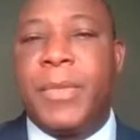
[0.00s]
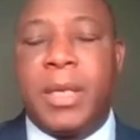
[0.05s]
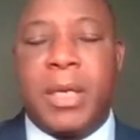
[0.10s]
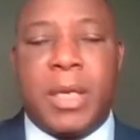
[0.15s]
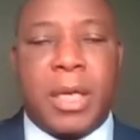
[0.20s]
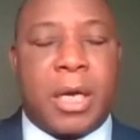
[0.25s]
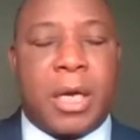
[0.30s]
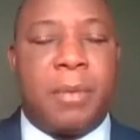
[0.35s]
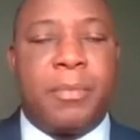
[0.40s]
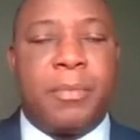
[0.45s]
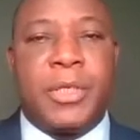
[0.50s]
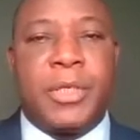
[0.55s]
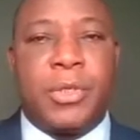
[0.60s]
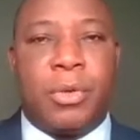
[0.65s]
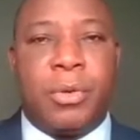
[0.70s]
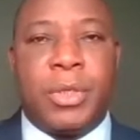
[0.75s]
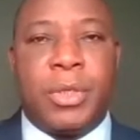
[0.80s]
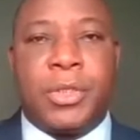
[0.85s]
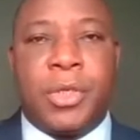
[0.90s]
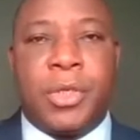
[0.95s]
The company is
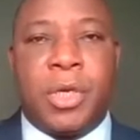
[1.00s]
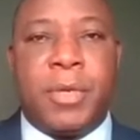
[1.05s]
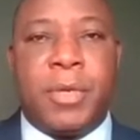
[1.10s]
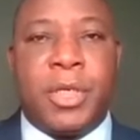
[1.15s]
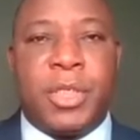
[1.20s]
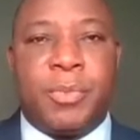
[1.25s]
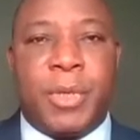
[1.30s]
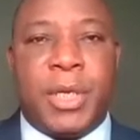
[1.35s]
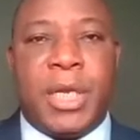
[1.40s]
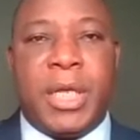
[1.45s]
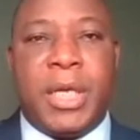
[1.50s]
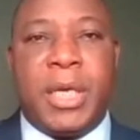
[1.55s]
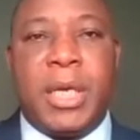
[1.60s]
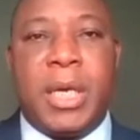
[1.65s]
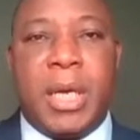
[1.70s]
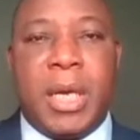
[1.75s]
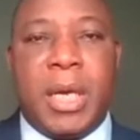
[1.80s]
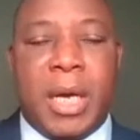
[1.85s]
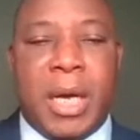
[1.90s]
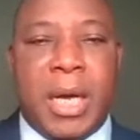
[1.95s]
owing so much money
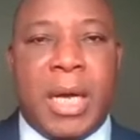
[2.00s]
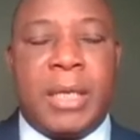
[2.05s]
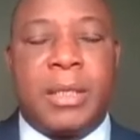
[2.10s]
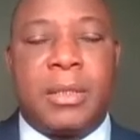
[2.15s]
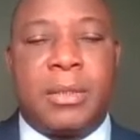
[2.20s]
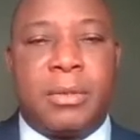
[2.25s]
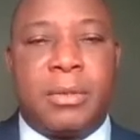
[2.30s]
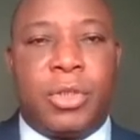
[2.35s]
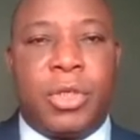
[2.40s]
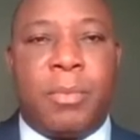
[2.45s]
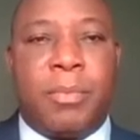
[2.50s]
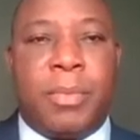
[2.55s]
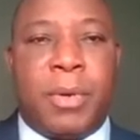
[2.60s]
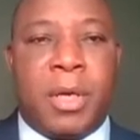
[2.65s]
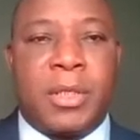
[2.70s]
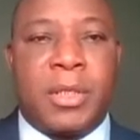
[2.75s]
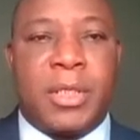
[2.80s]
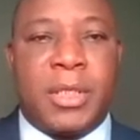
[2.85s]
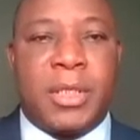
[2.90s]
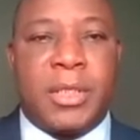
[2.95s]
and job
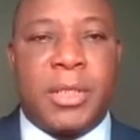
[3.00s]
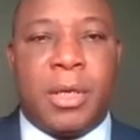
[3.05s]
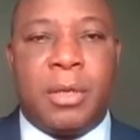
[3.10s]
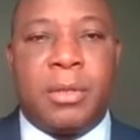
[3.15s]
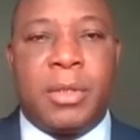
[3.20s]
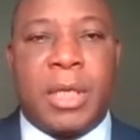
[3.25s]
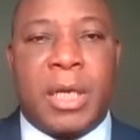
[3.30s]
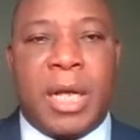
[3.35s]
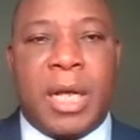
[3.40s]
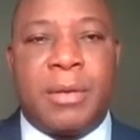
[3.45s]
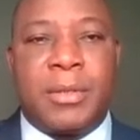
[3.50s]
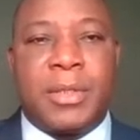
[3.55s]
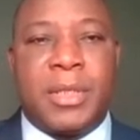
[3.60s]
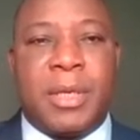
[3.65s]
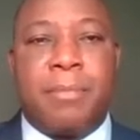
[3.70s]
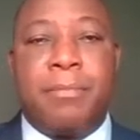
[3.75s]
losses on the counter.